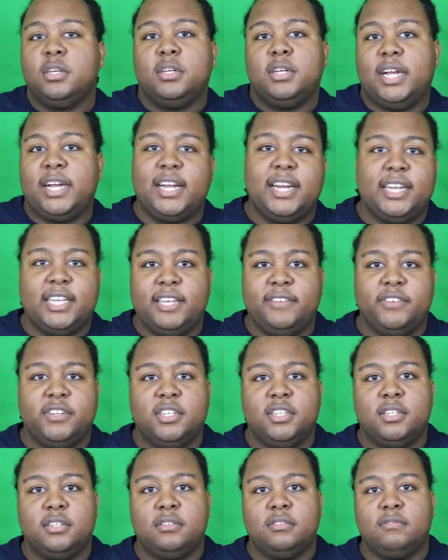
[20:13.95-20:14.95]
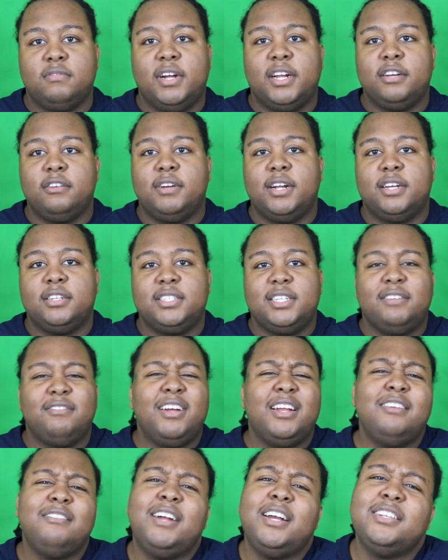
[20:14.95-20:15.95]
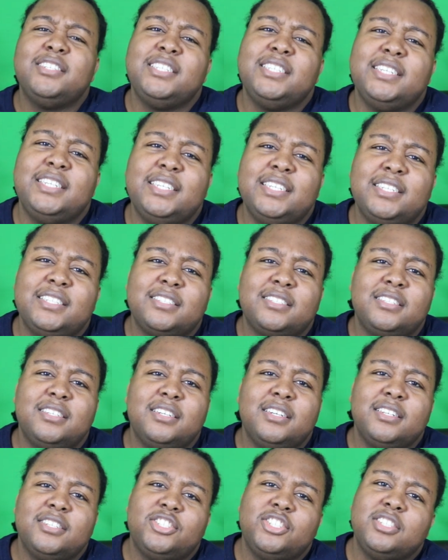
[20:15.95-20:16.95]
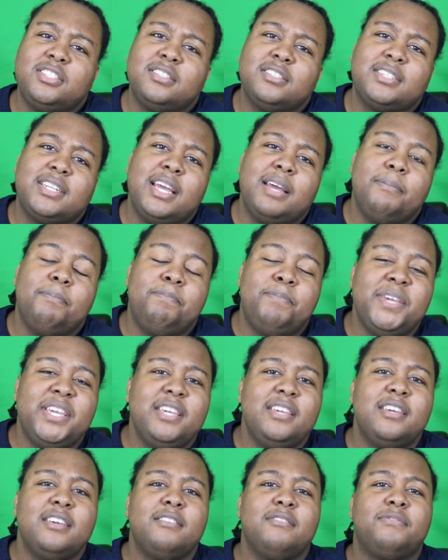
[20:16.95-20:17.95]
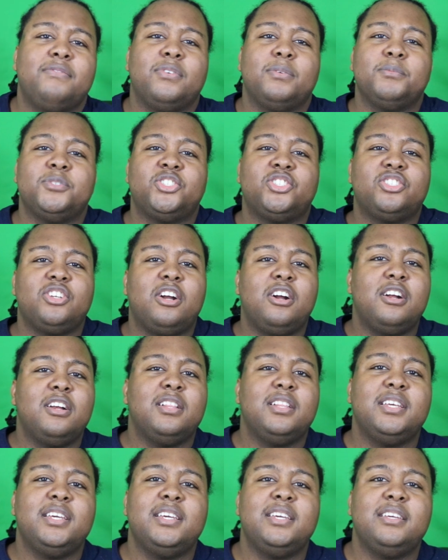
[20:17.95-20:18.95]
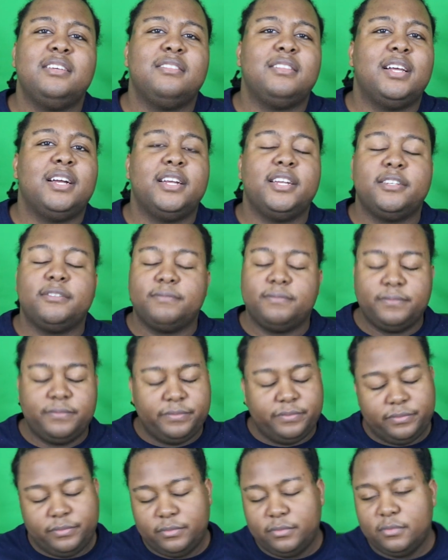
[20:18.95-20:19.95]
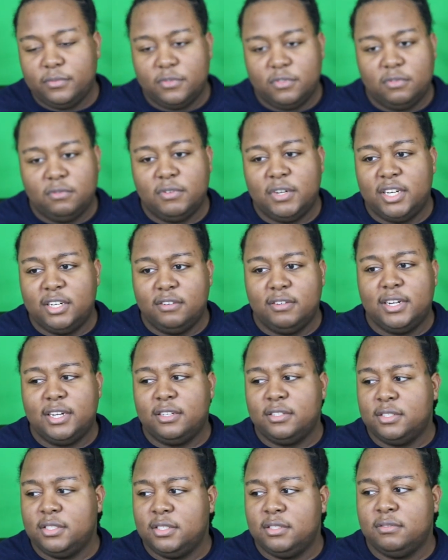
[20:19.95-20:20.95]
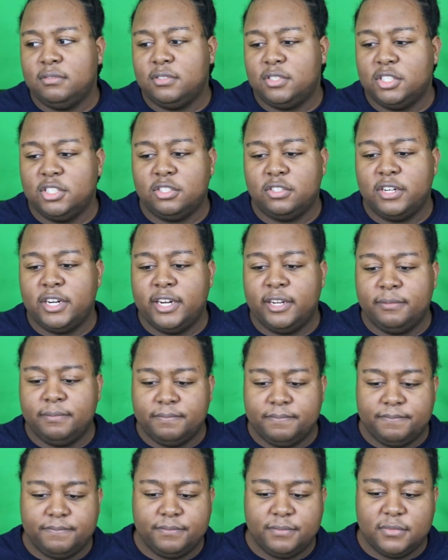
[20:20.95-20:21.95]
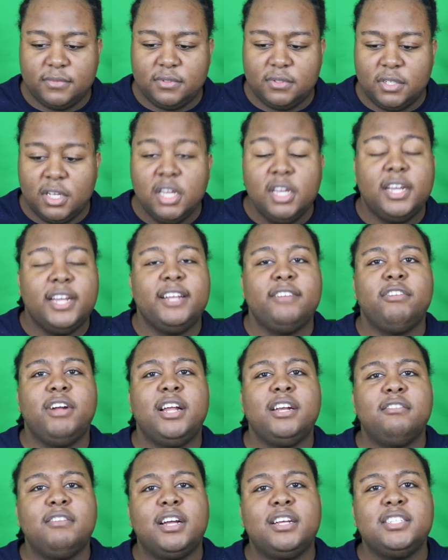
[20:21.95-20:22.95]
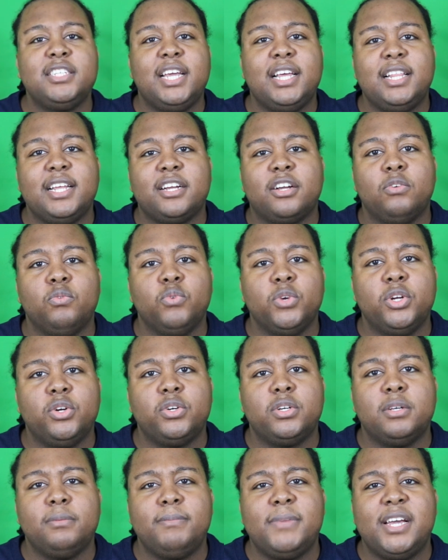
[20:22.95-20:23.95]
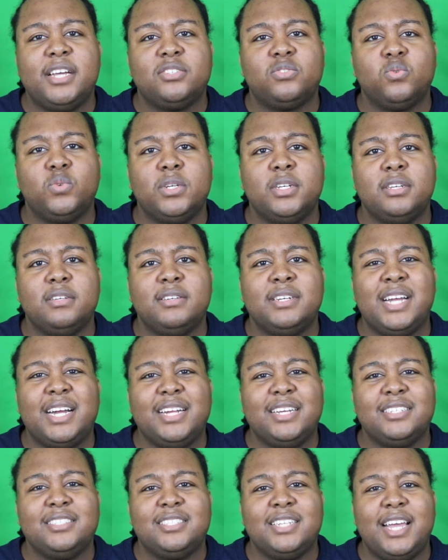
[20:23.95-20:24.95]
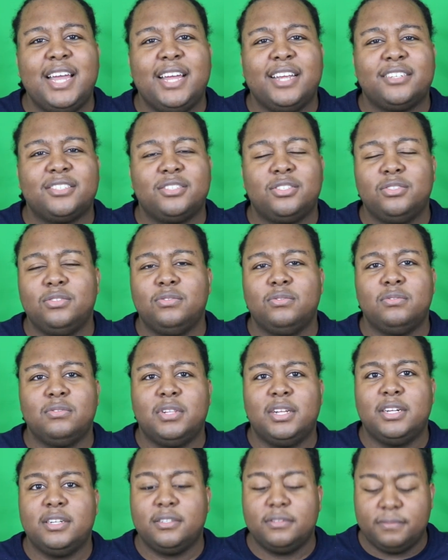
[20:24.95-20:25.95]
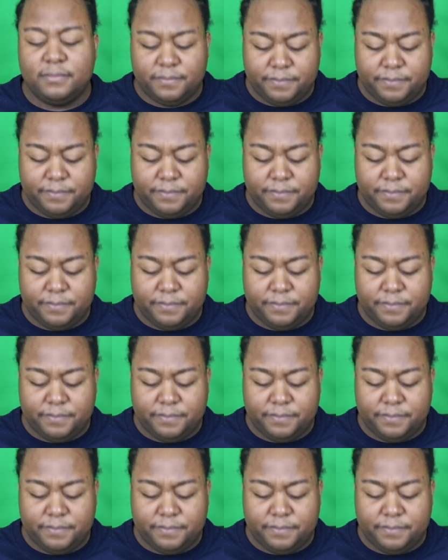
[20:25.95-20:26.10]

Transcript: I gotta give it to Ronda Rousey. And Ronda Rousey is good. She took that beating from Charlotte. Like, Ronda Rousey, she's great. And Ronda Rousey had, like, a real good match with Nia Jax, too. Like,